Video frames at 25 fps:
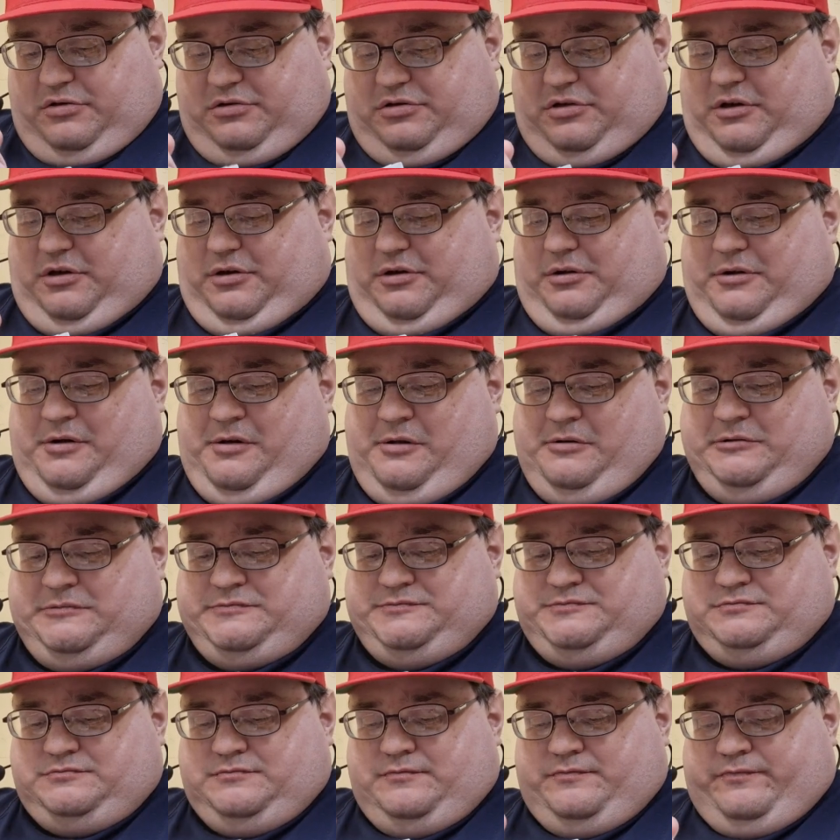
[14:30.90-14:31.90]
So,
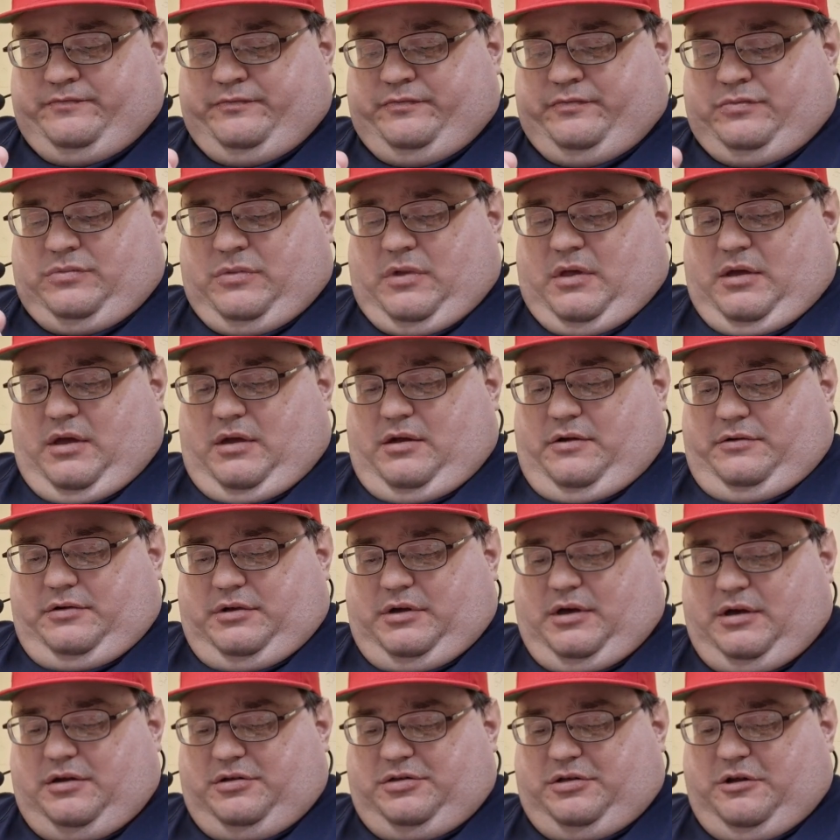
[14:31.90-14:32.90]

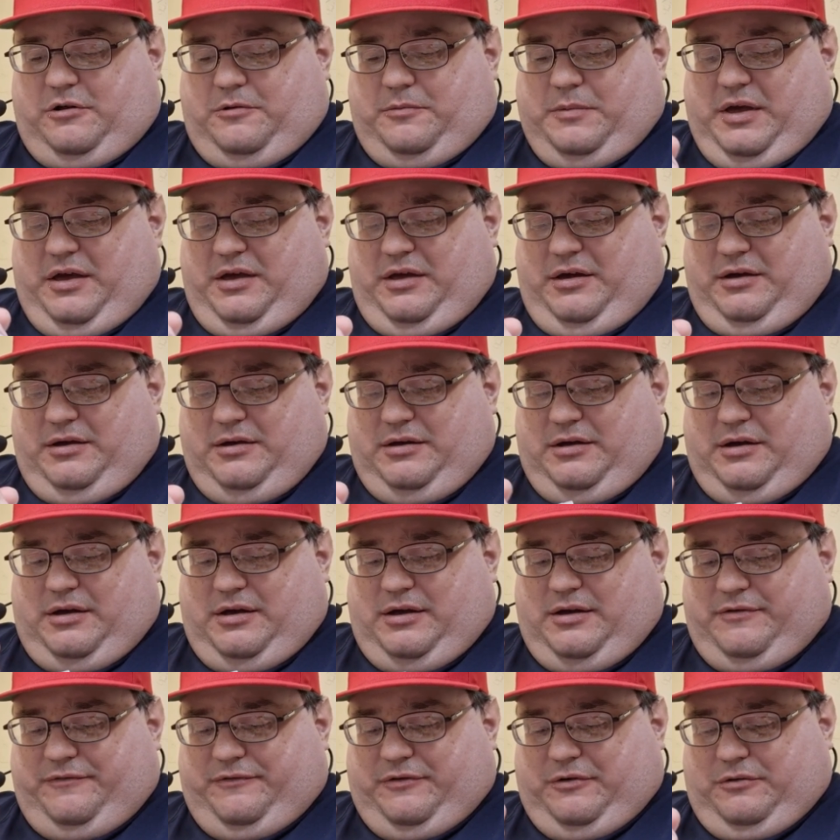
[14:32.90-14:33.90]
you guys hear me?
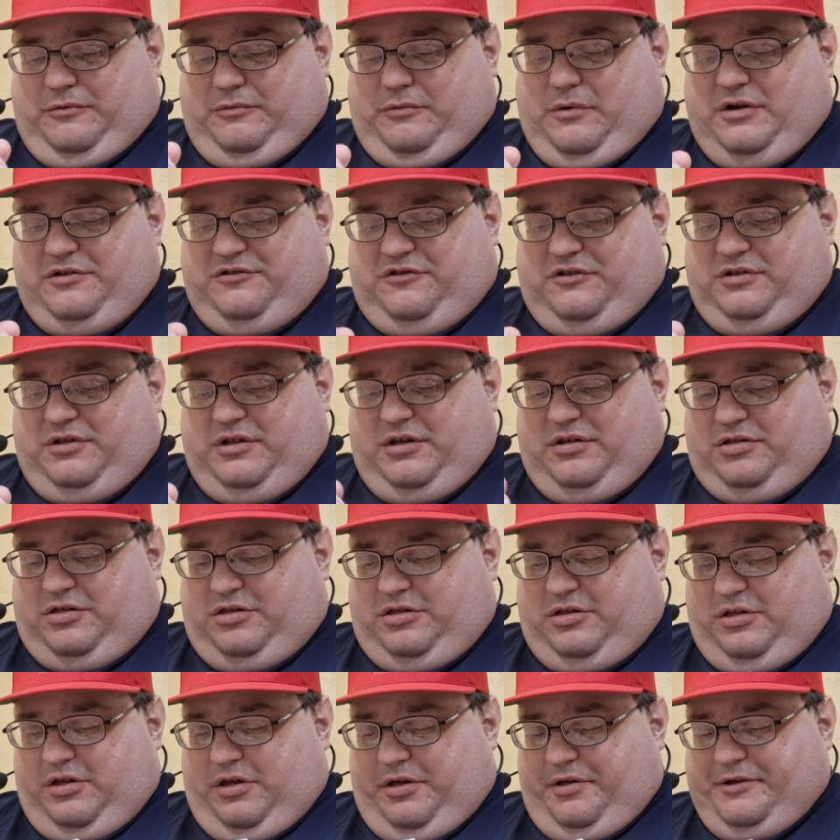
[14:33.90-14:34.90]
If you're watching
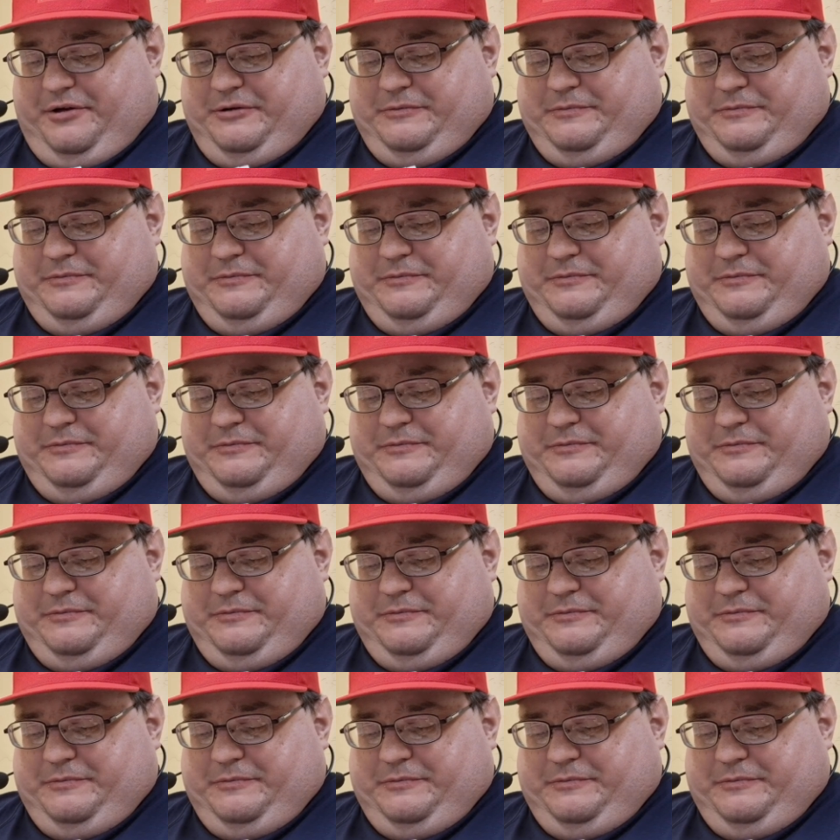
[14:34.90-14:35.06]
this,